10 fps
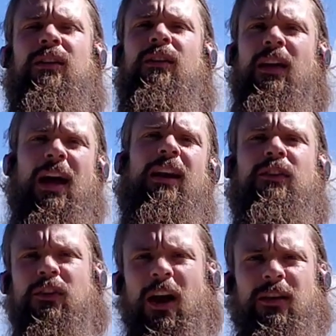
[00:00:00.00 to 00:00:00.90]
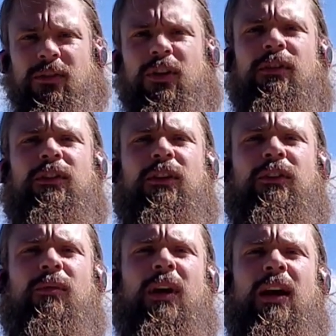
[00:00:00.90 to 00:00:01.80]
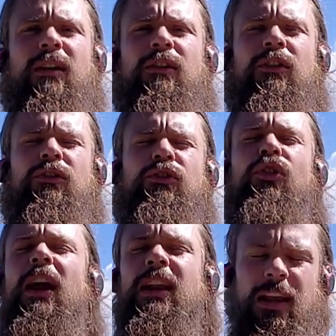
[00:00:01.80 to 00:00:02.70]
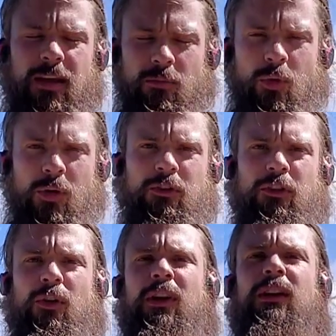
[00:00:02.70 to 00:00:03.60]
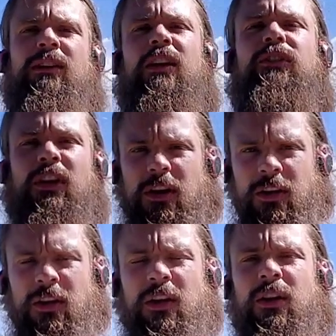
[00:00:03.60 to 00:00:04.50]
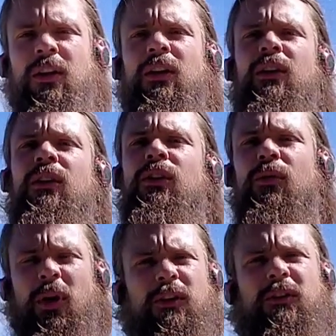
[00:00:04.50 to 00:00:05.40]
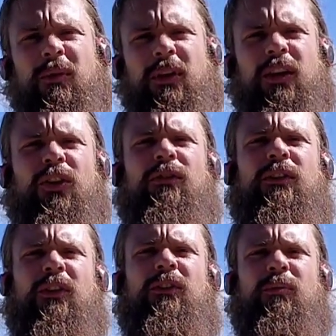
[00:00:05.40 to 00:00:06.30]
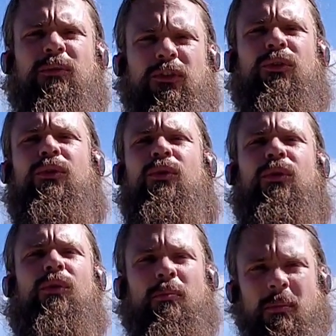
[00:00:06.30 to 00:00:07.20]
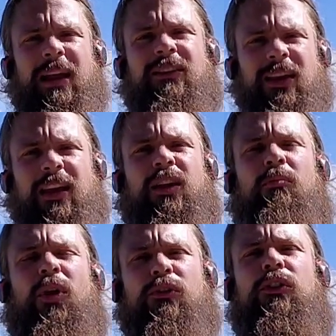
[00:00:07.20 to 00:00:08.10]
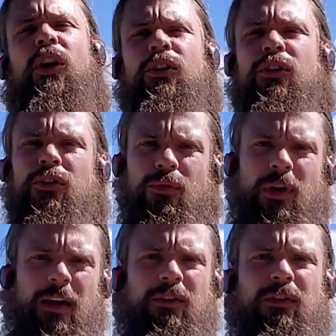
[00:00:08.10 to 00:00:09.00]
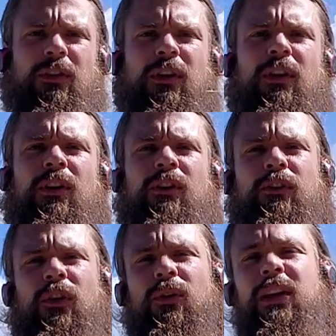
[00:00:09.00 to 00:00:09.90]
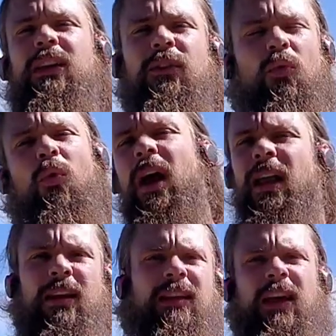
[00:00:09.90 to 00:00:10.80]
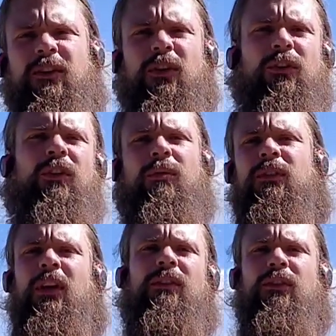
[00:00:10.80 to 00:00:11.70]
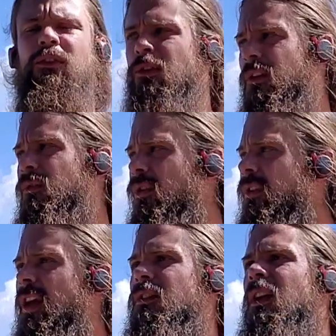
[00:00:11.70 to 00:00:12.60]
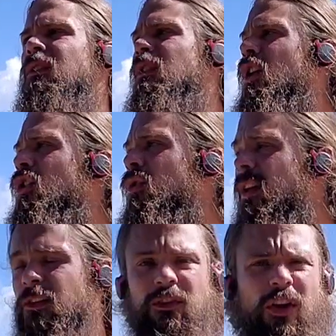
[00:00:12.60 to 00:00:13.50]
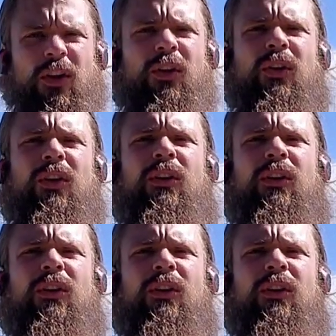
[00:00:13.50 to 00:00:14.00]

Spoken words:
that side of the nervous system and training it more so, conditioning your parasympathetic nervous system to maintain composure under duress. So even when the external circumstances are stressful in that sense, you can still